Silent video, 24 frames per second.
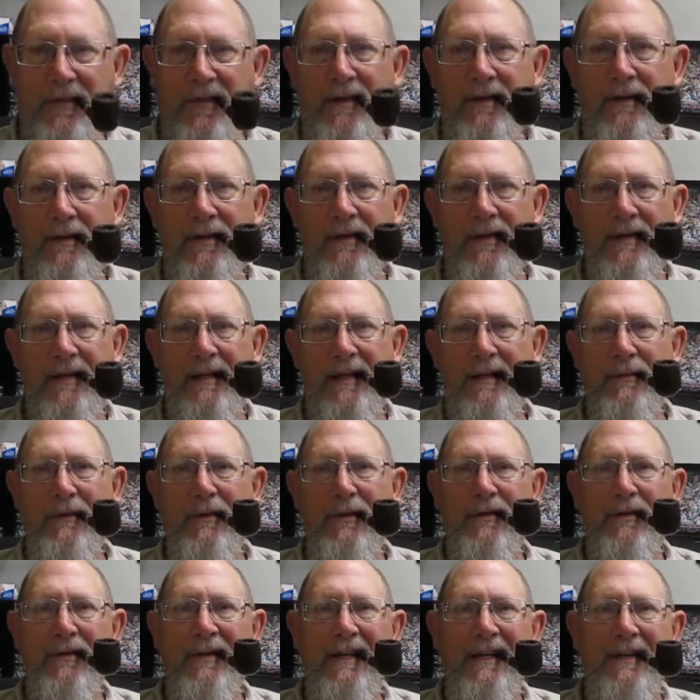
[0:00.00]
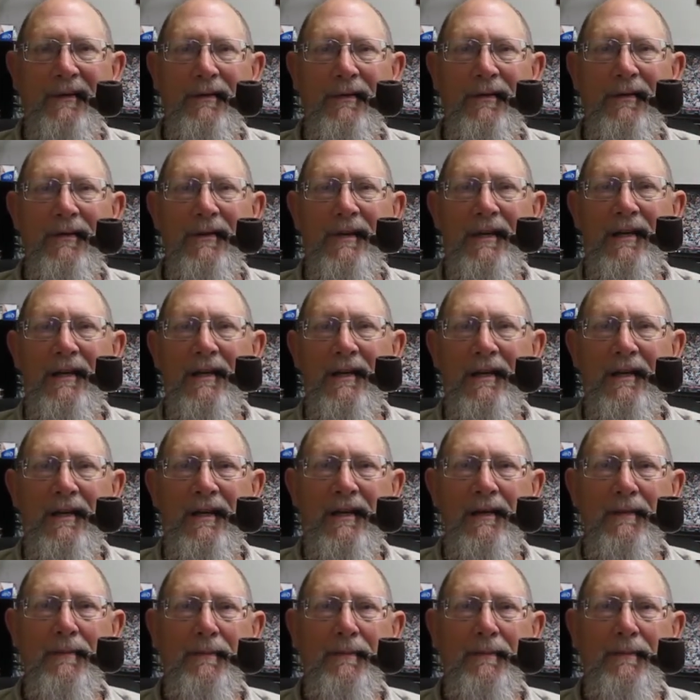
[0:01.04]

you get a lot more flavors, and look